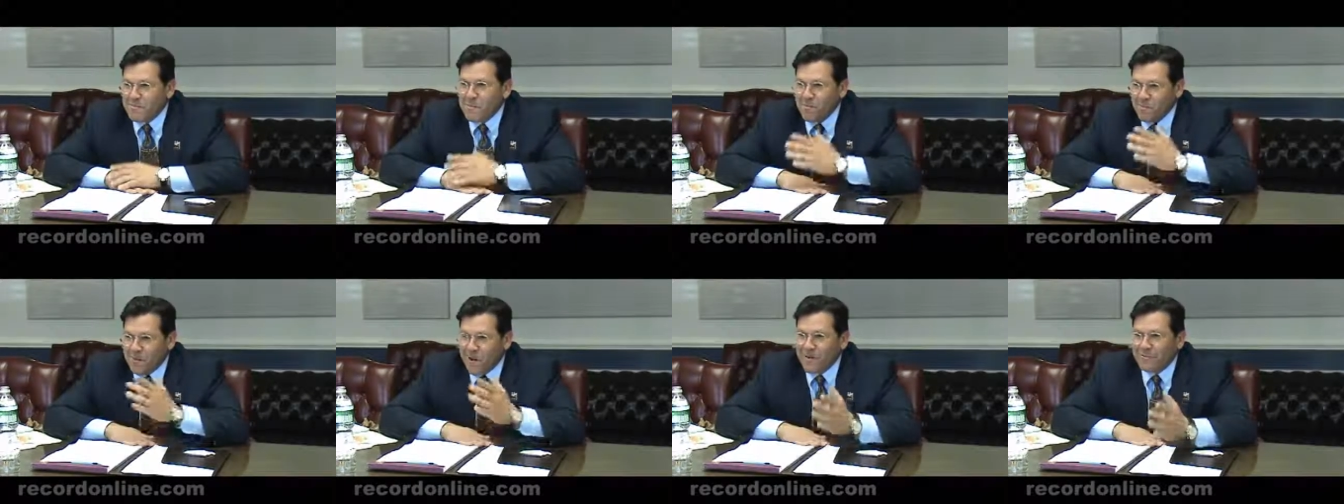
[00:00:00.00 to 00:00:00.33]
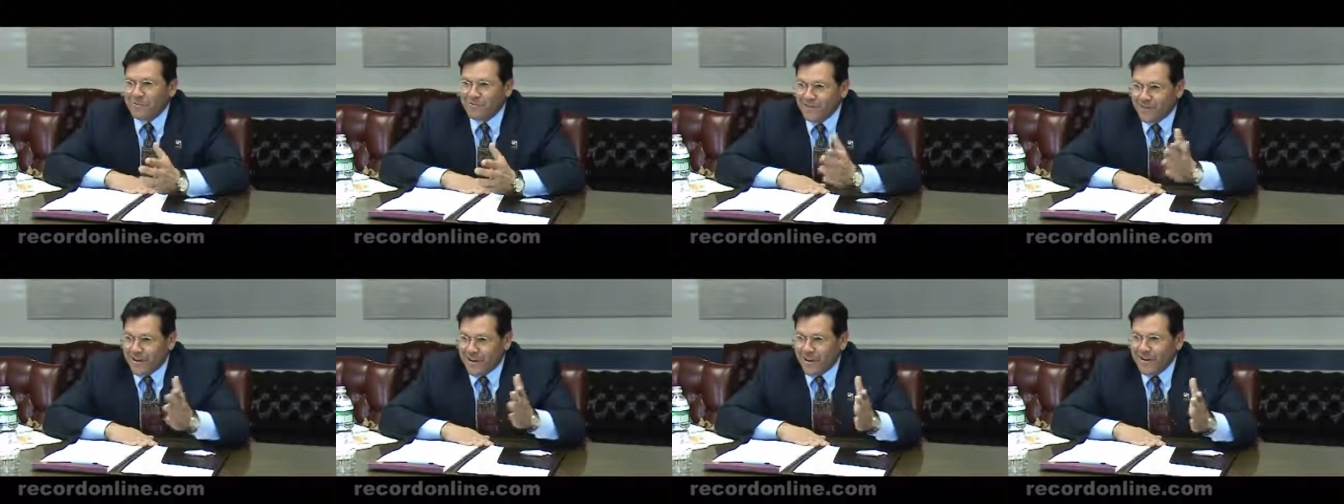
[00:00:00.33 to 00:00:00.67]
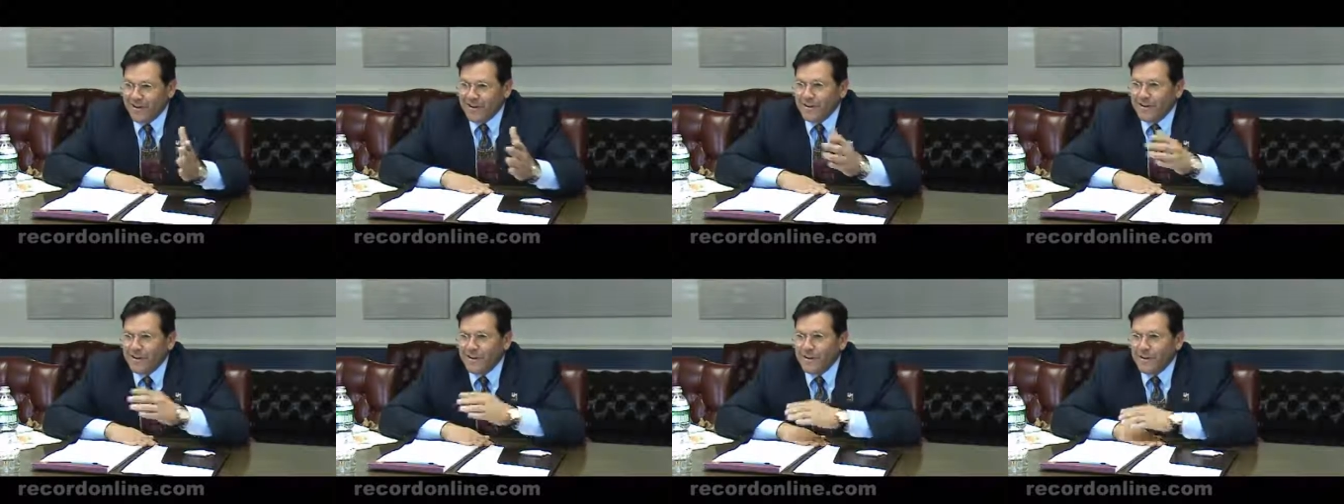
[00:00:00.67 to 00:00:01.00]
My wife
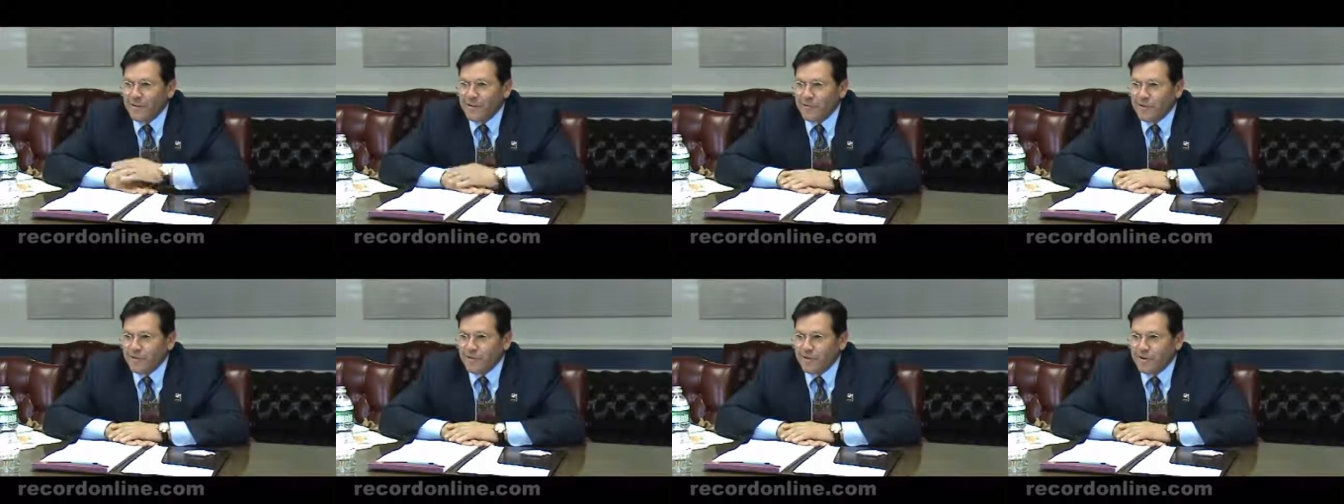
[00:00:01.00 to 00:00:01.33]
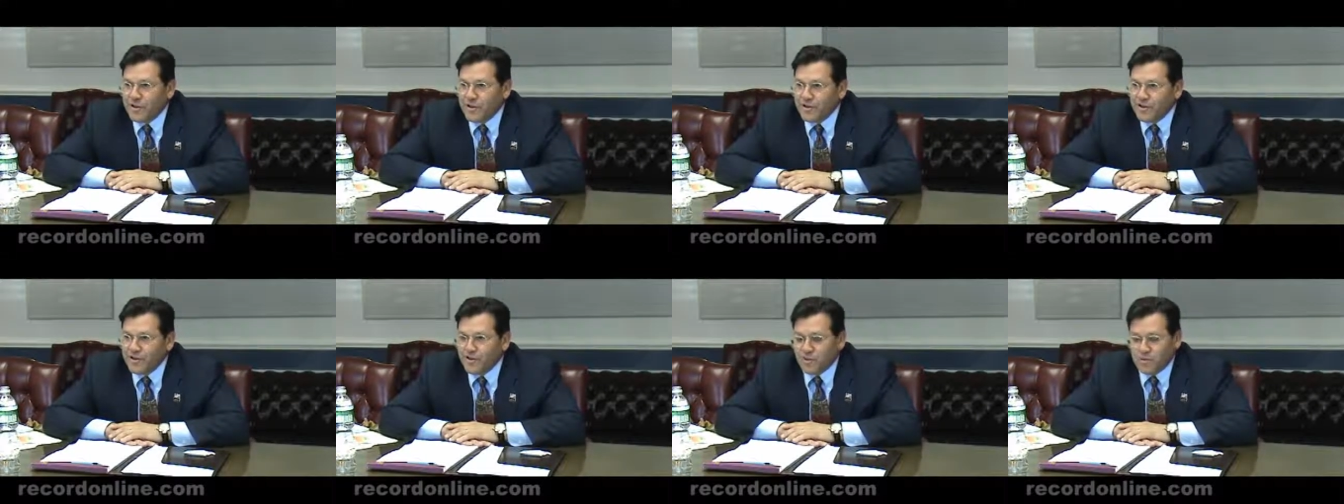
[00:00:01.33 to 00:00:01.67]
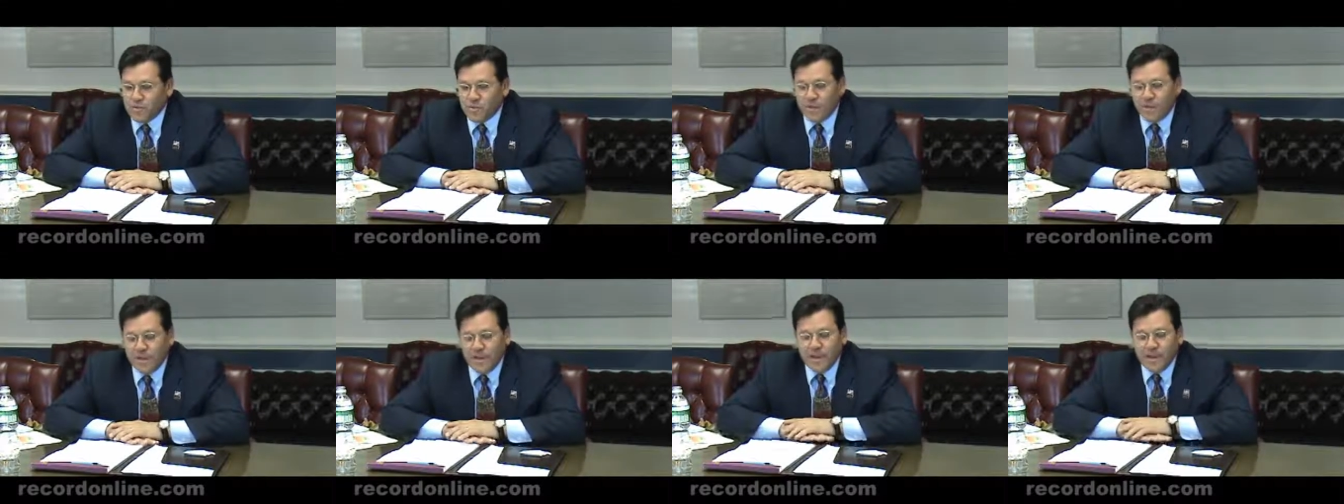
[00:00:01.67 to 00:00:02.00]
ran for
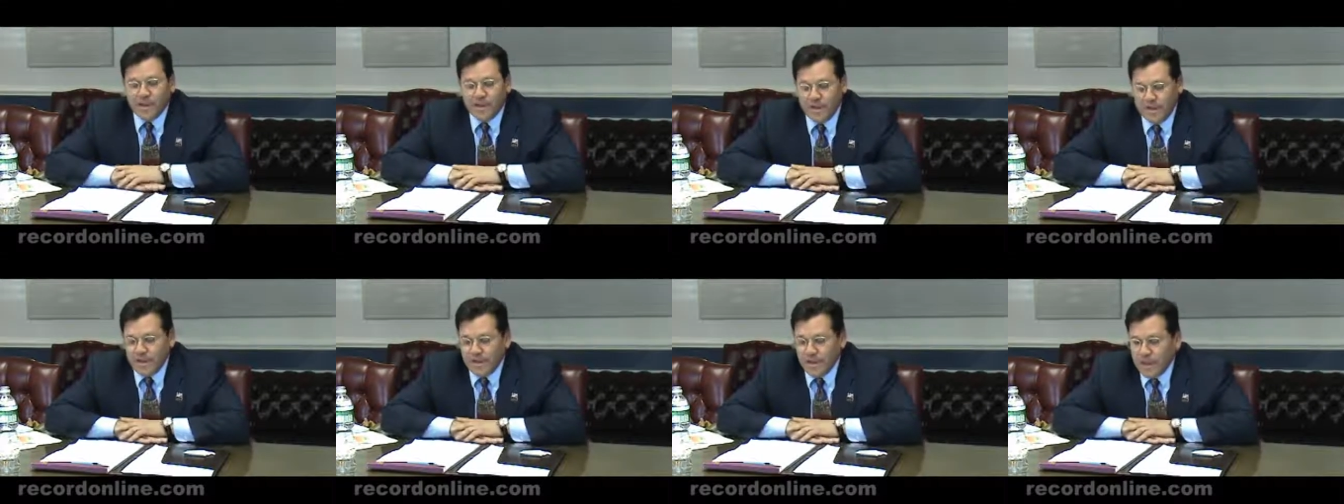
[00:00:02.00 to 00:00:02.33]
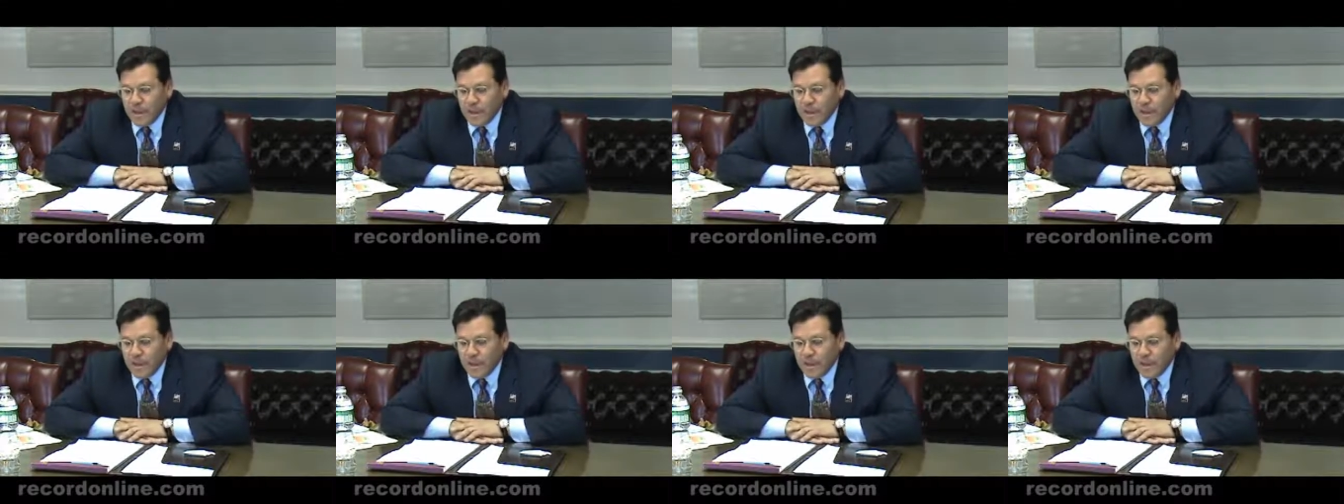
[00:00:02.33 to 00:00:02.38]
District 1.